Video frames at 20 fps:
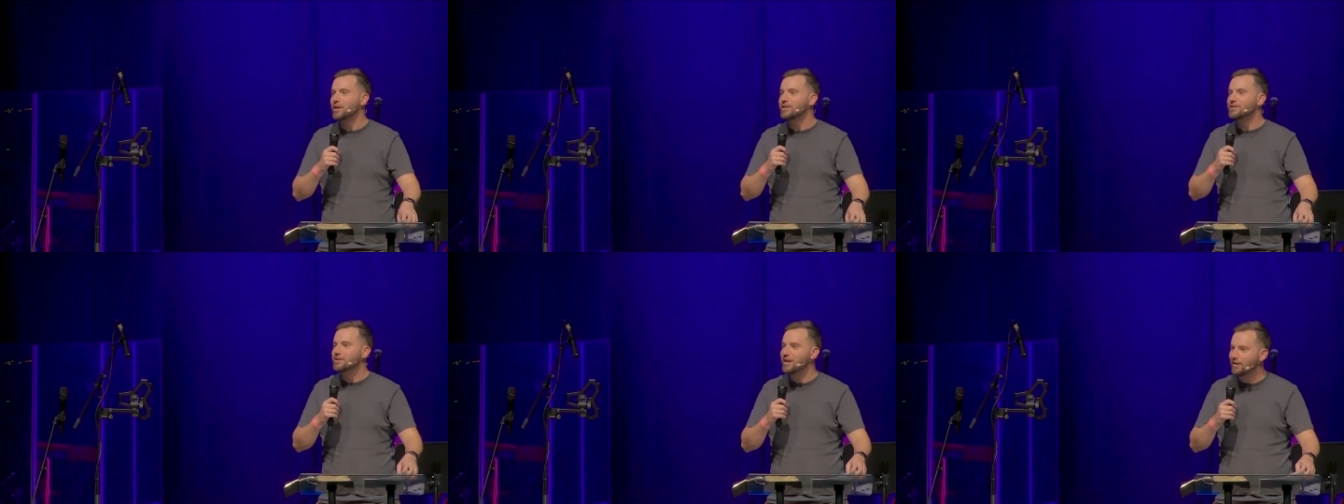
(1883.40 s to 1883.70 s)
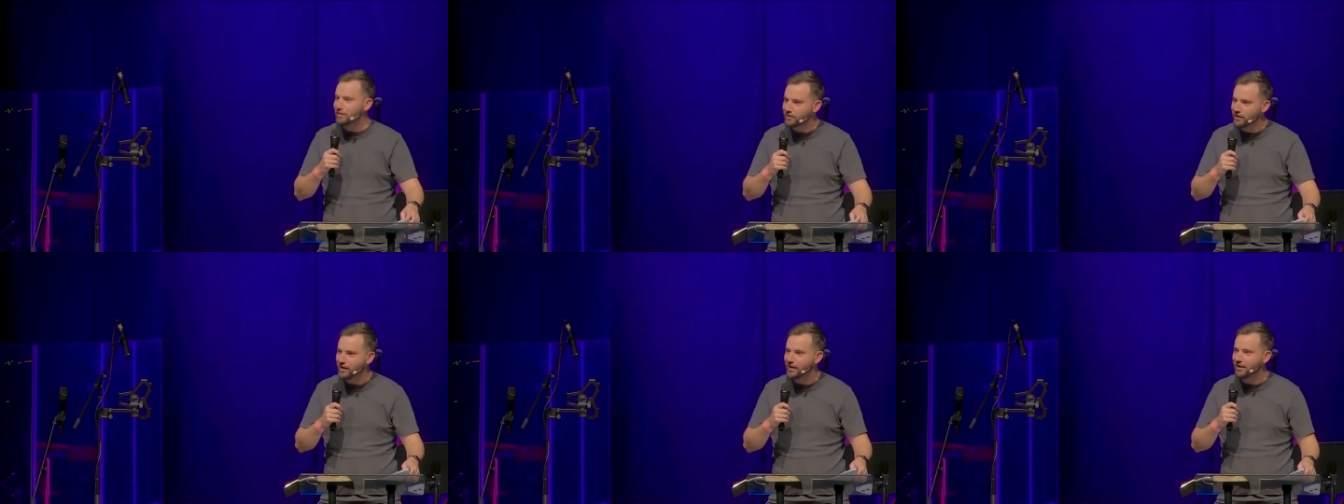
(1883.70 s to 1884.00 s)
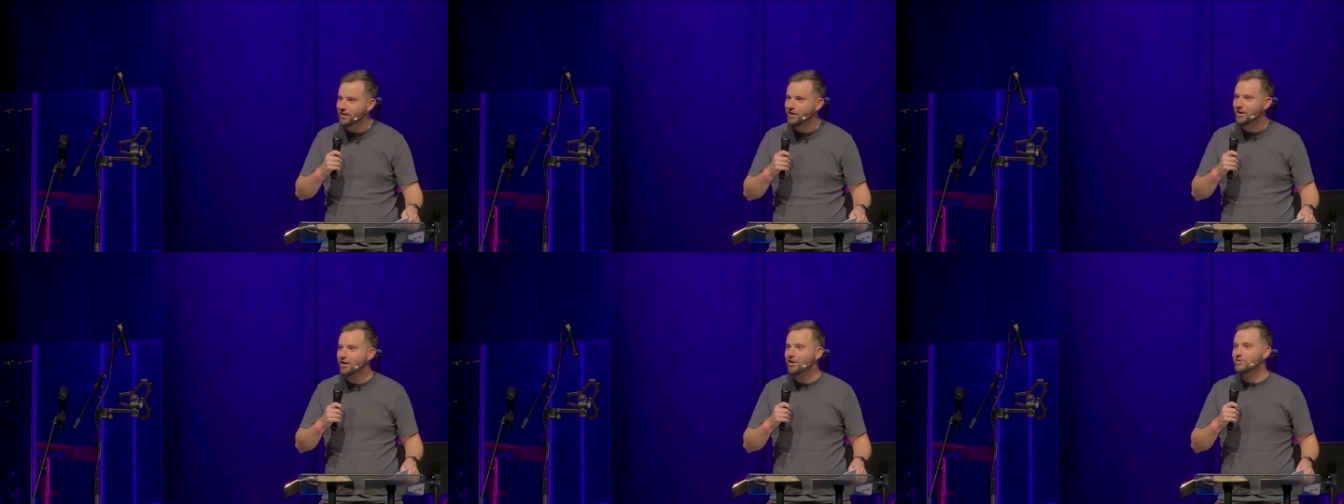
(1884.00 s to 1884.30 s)

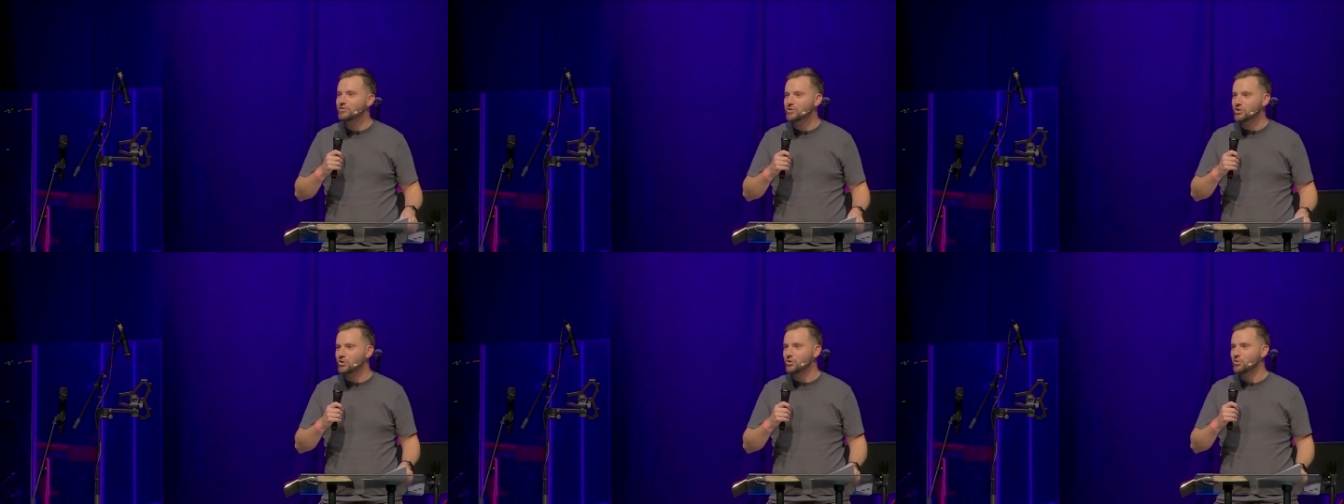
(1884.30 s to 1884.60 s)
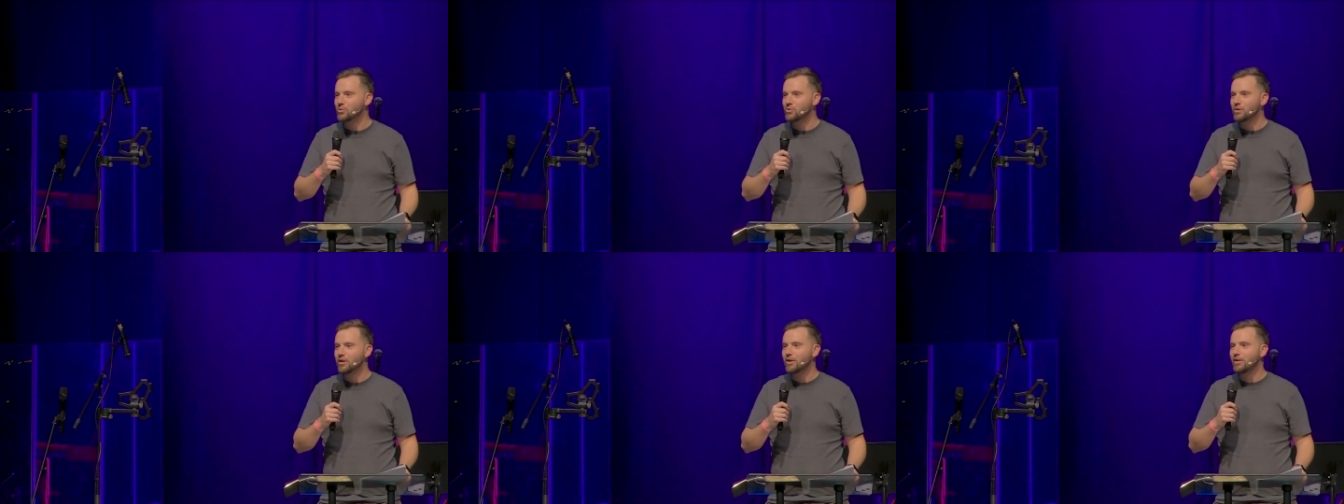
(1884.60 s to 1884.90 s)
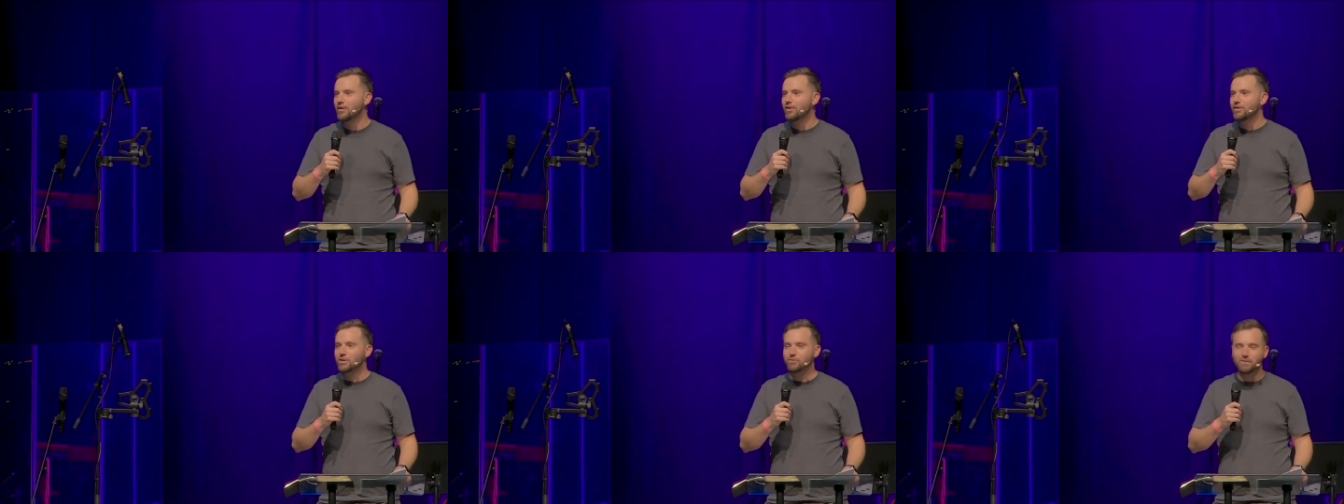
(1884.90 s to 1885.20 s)
nothing to
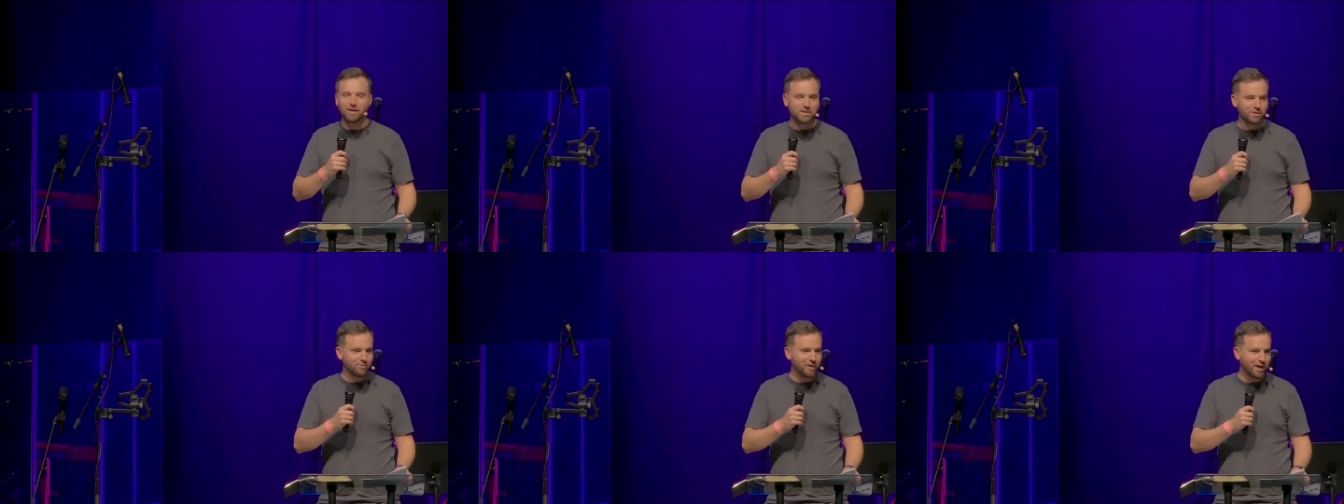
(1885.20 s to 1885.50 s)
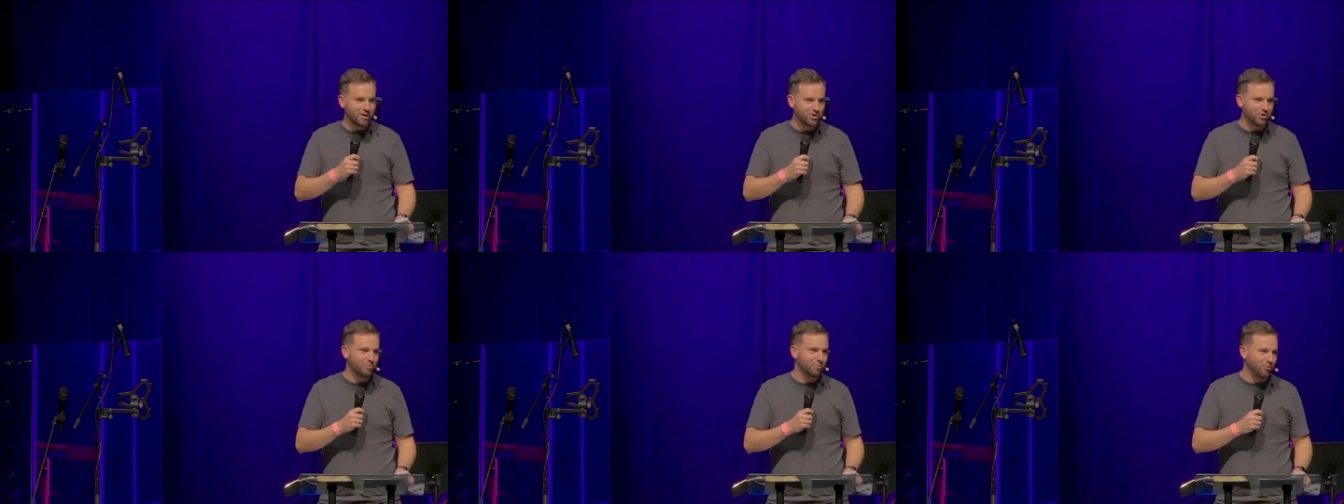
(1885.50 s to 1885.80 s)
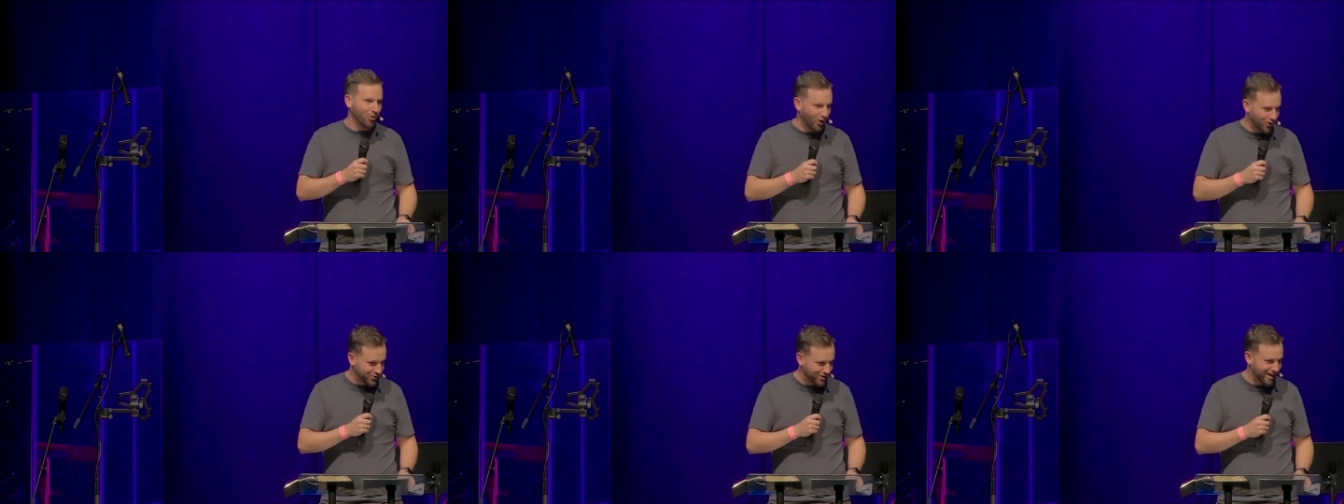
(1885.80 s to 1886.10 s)
the resurrection
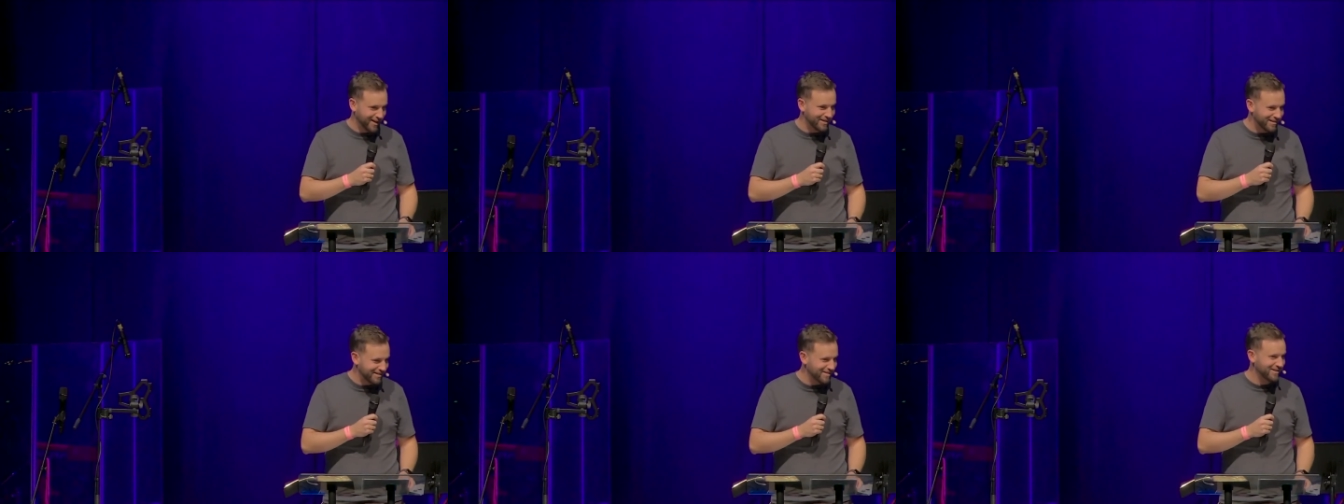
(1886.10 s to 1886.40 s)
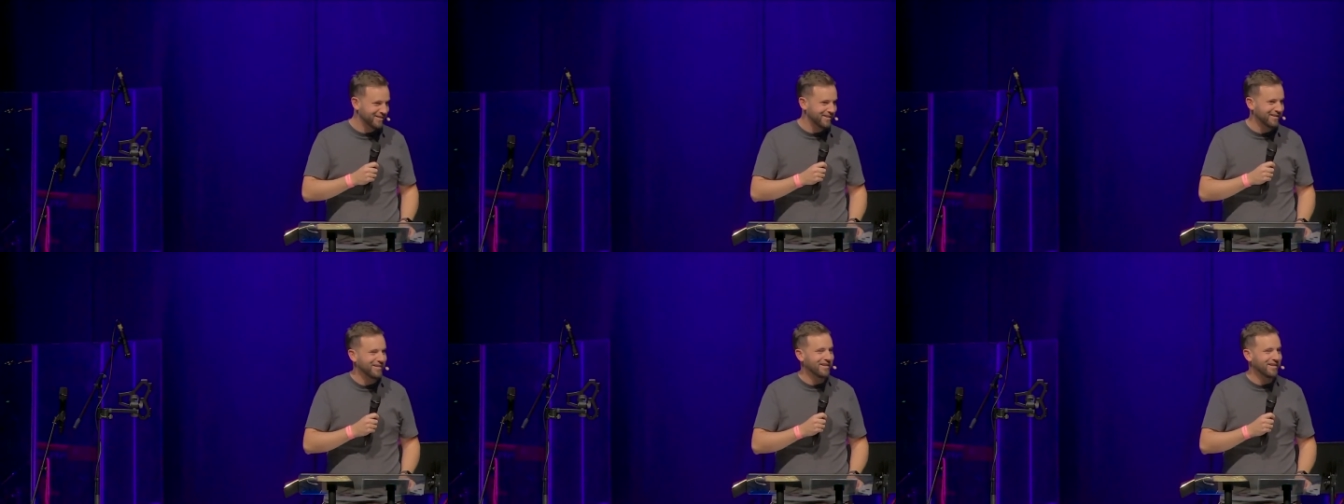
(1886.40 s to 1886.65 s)
process.